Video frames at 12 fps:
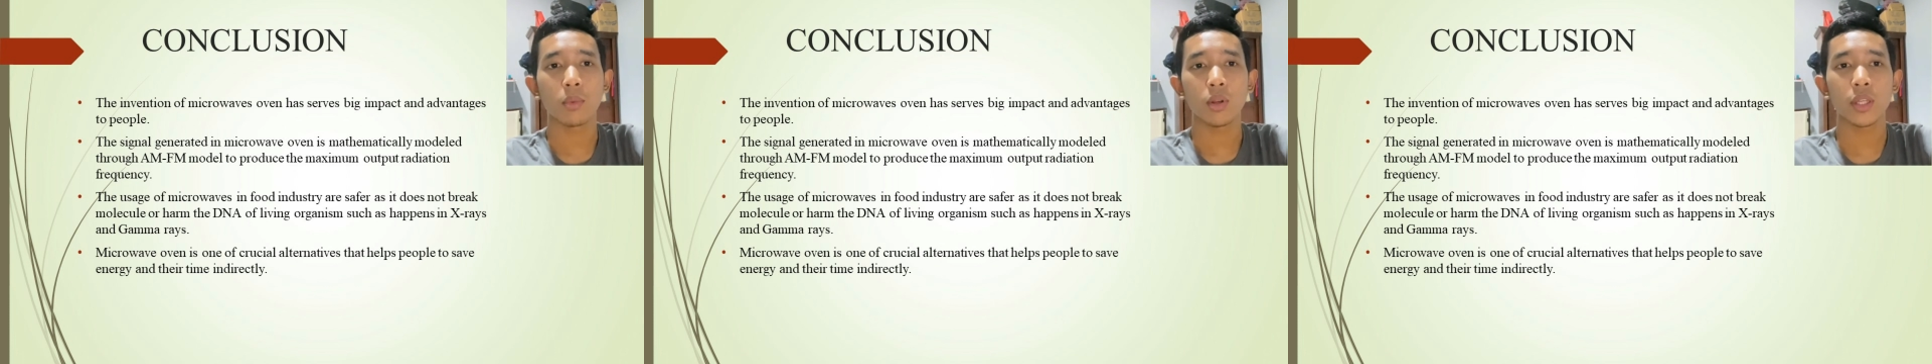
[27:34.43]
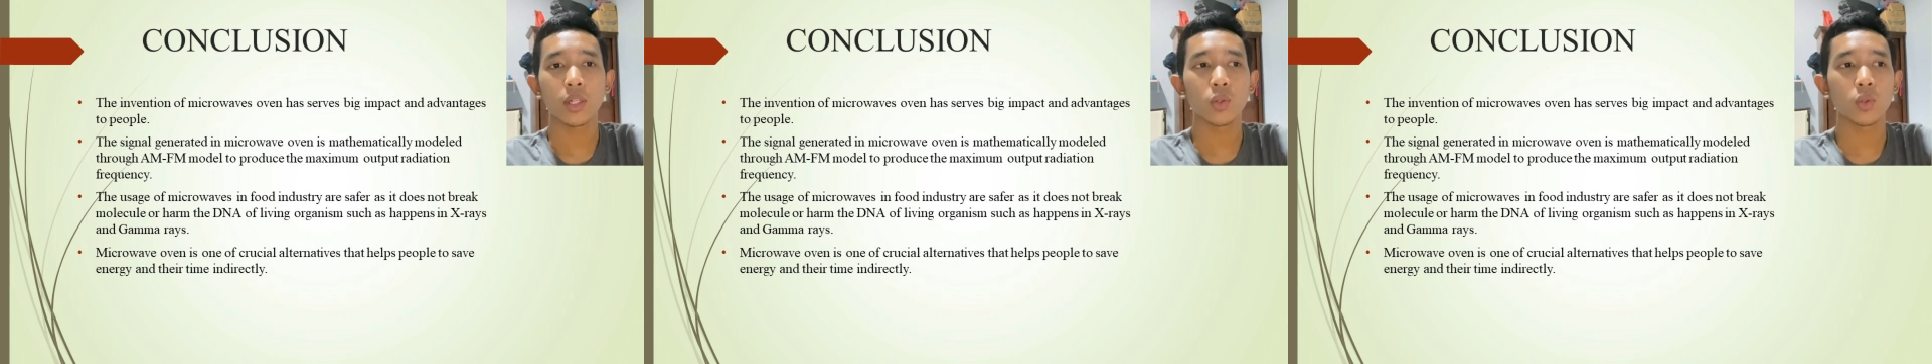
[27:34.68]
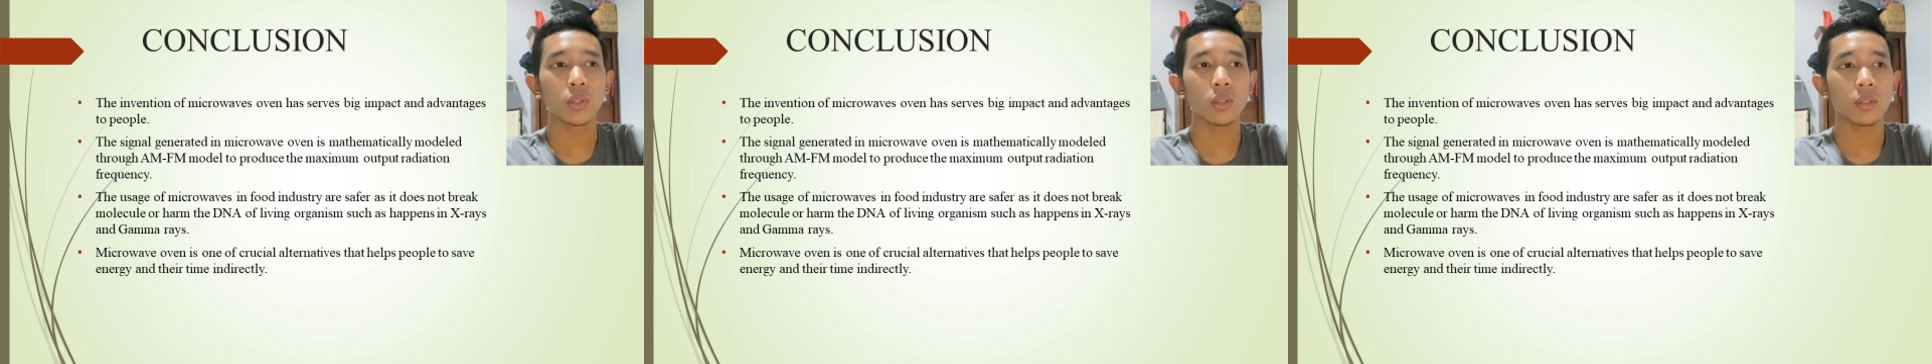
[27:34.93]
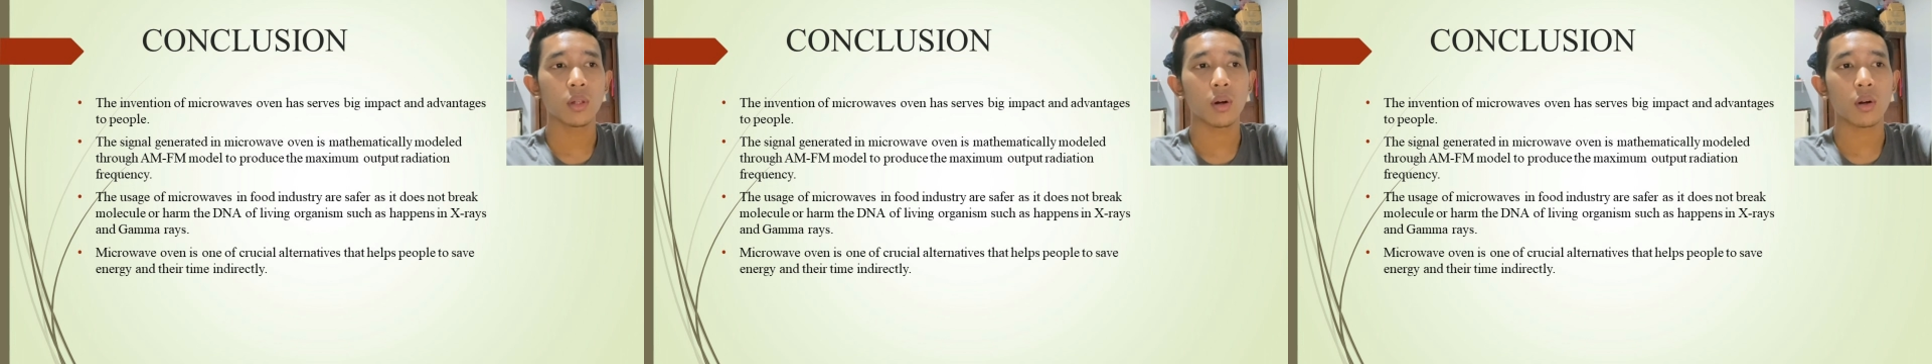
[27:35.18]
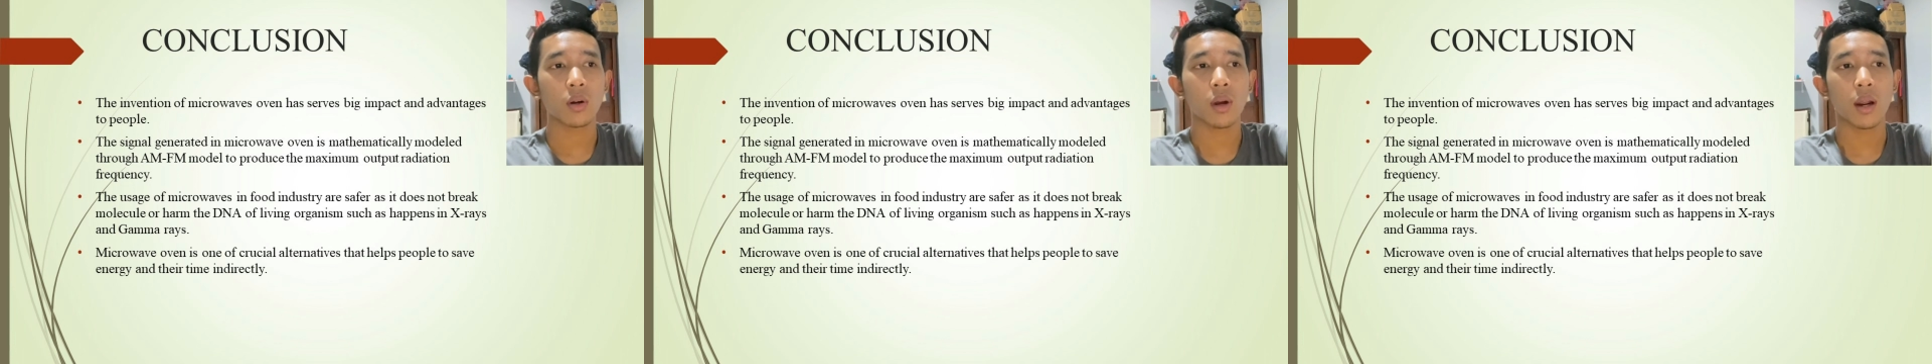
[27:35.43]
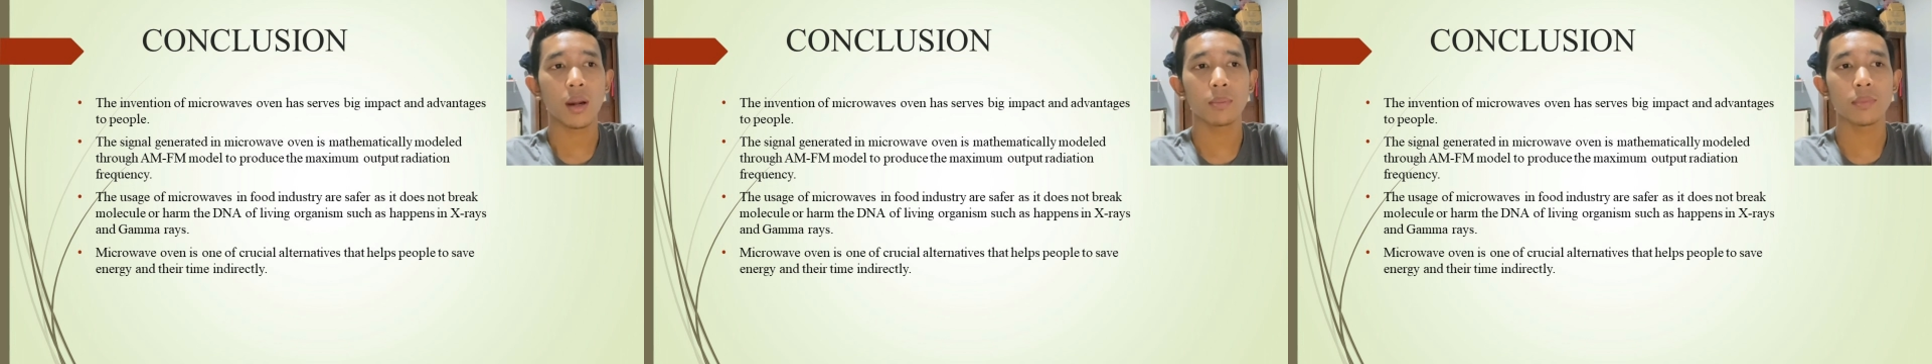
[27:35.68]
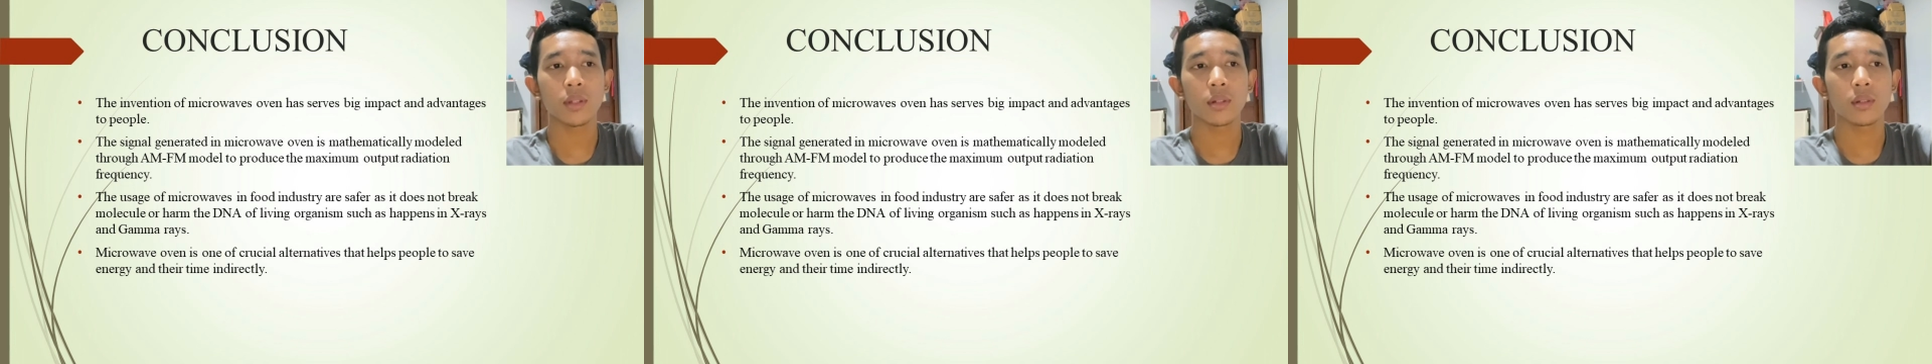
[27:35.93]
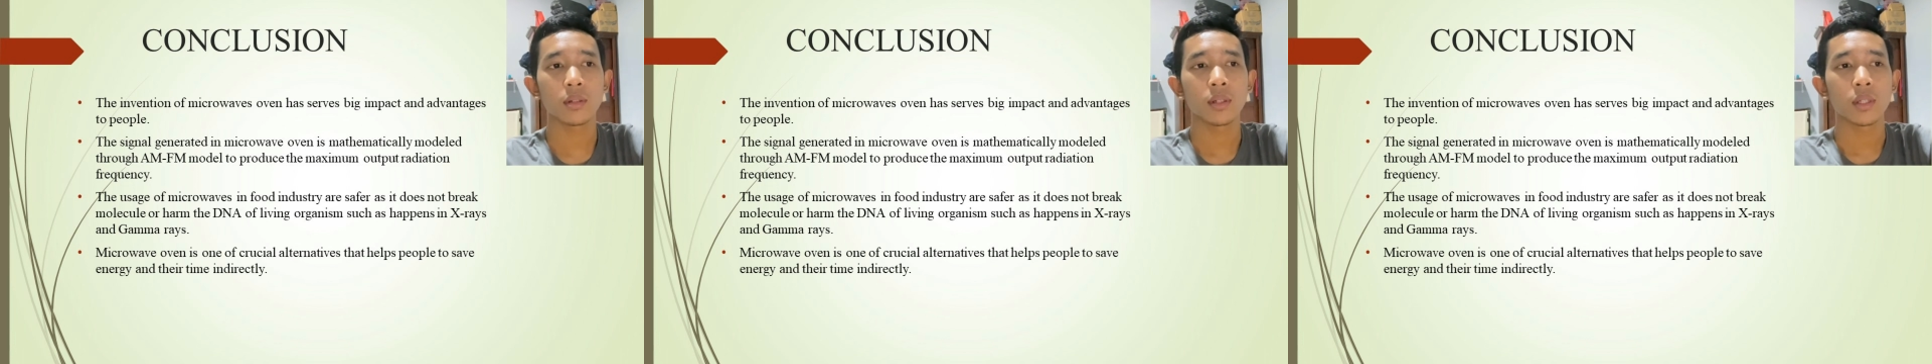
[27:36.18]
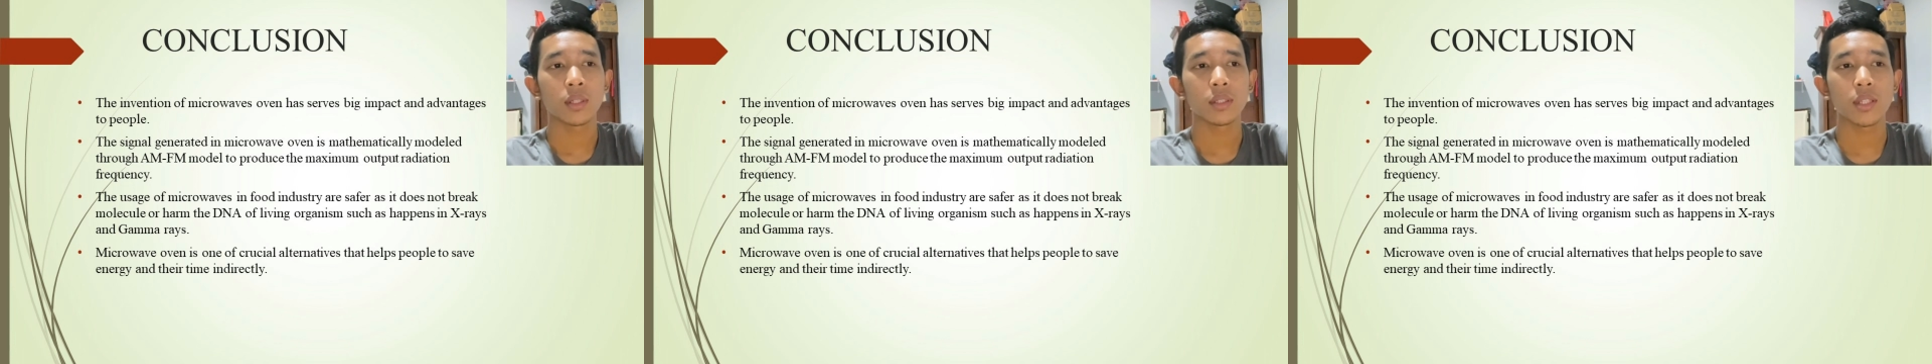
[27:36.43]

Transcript: molecule or harm the